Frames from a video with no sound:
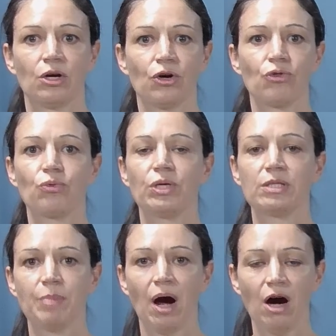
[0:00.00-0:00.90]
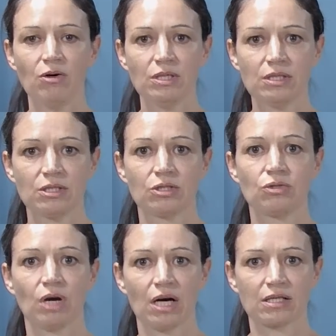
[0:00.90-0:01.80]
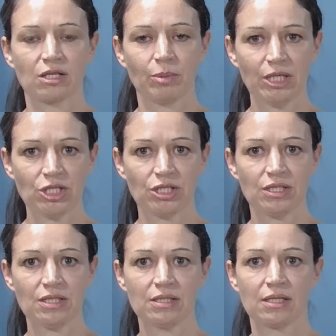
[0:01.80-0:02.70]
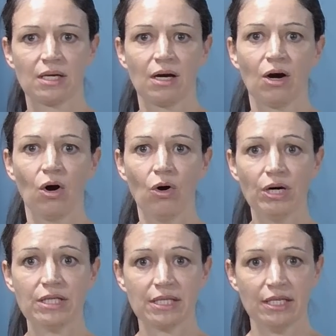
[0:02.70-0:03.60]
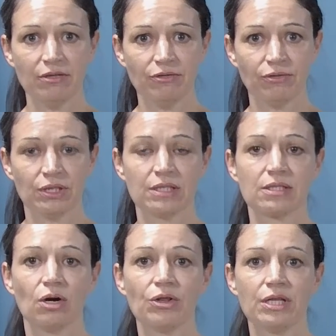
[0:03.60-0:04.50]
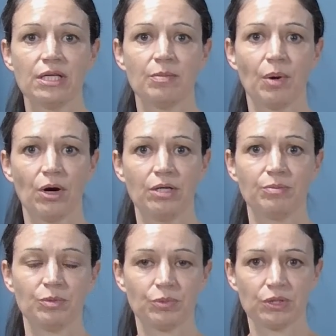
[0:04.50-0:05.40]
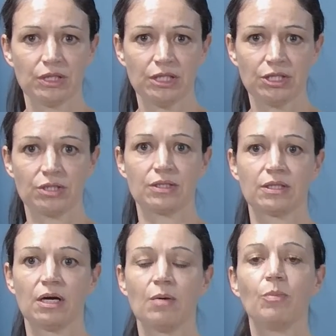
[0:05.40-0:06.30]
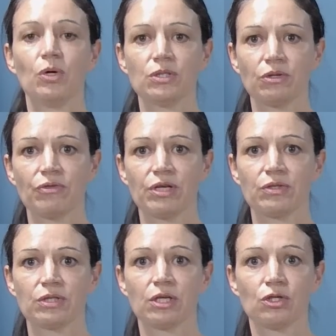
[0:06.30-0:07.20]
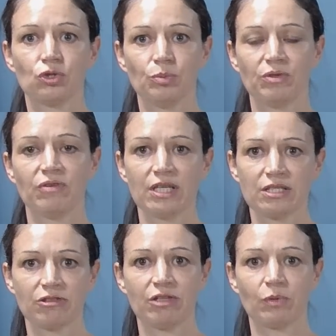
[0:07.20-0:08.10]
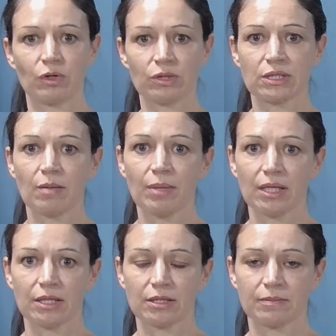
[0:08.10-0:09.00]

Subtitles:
through its powers to ask questions or its influence on the appointment procedures. Most of those supervisory roles are played.